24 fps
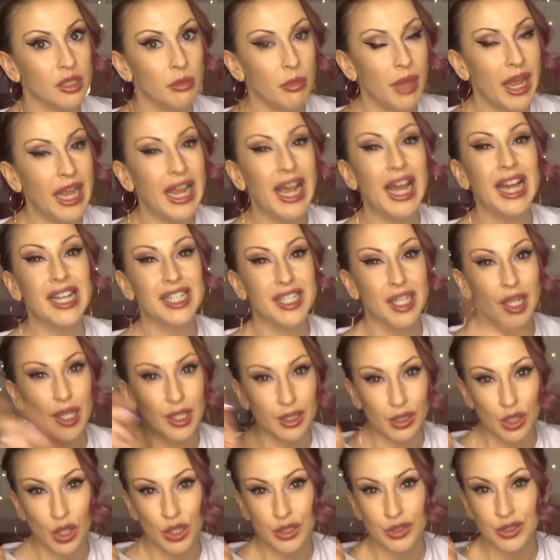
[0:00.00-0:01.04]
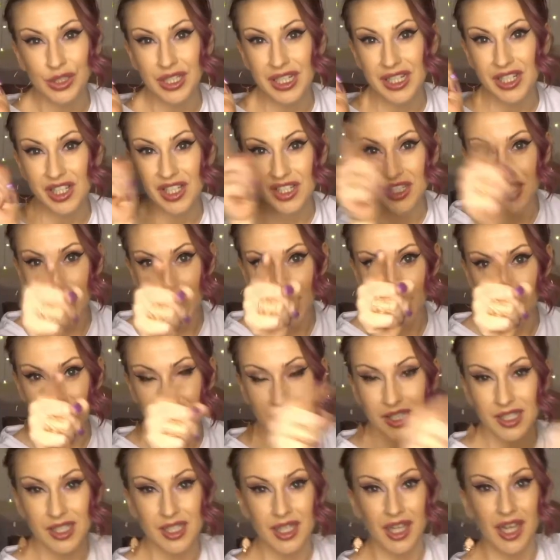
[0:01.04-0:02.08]
to me. I take loyalty
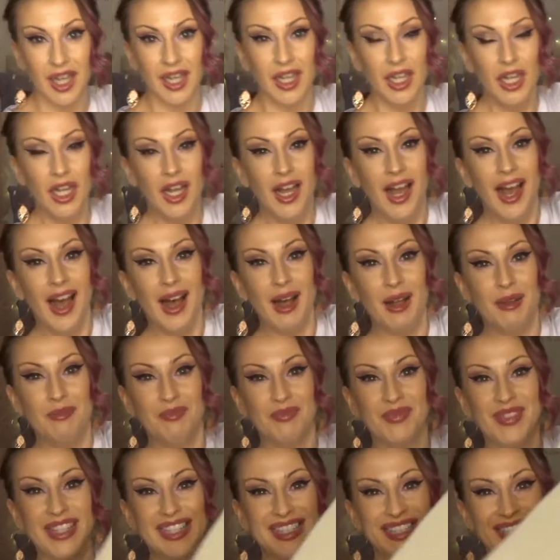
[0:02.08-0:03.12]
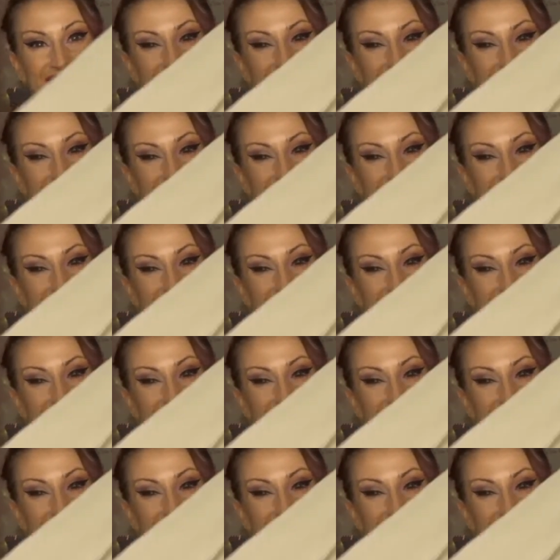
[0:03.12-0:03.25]
seriously. So